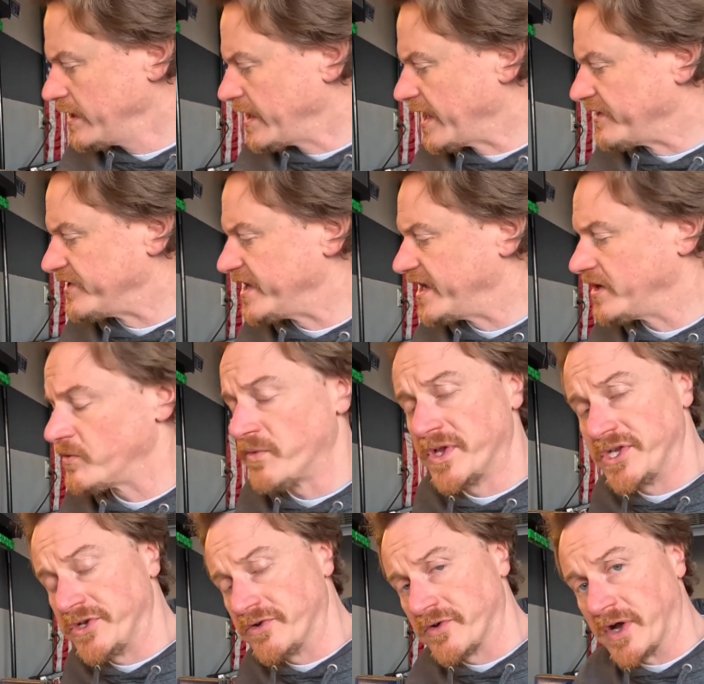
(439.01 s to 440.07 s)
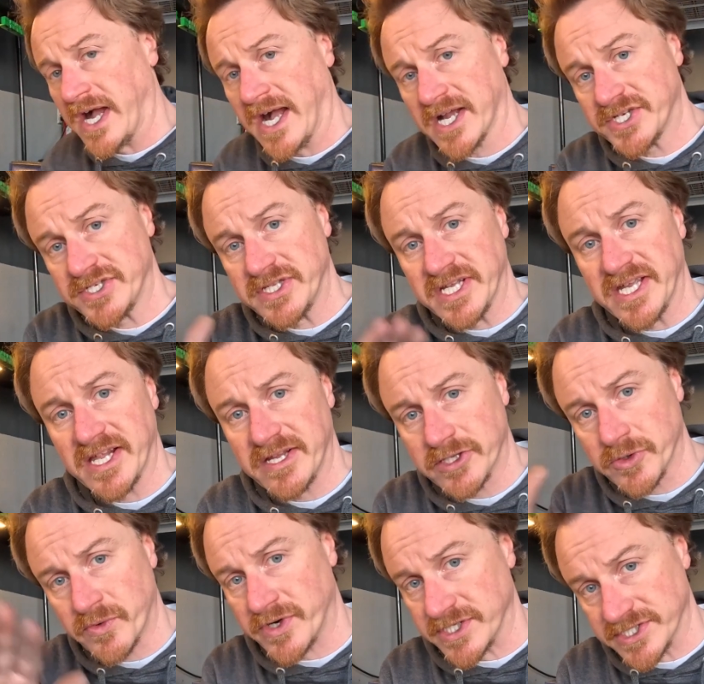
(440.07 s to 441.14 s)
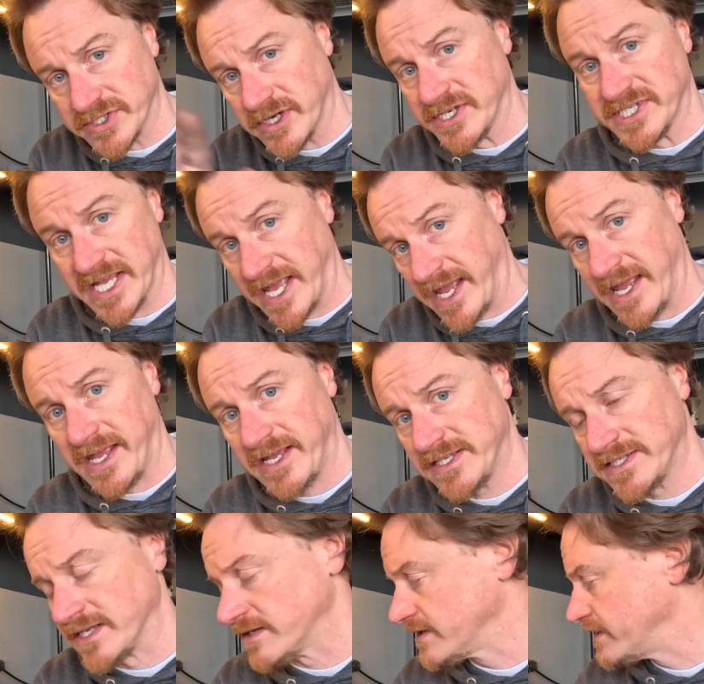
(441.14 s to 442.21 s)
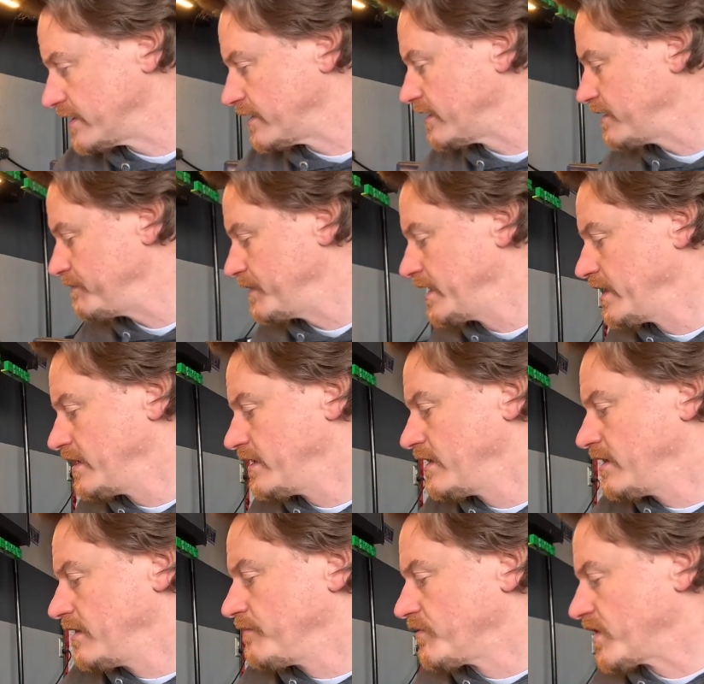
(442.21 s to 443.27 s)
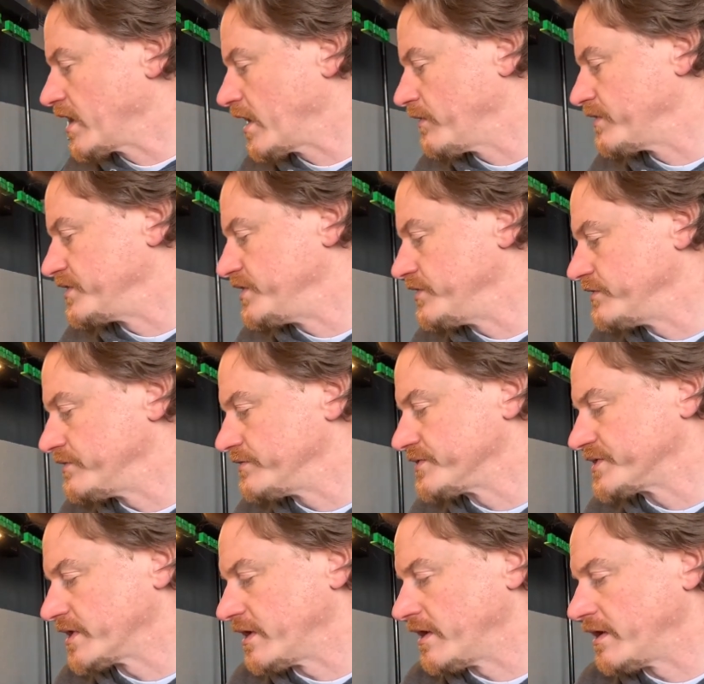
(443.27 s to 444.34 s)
And then when you actually get it to where it starts to haze and clear up, I would use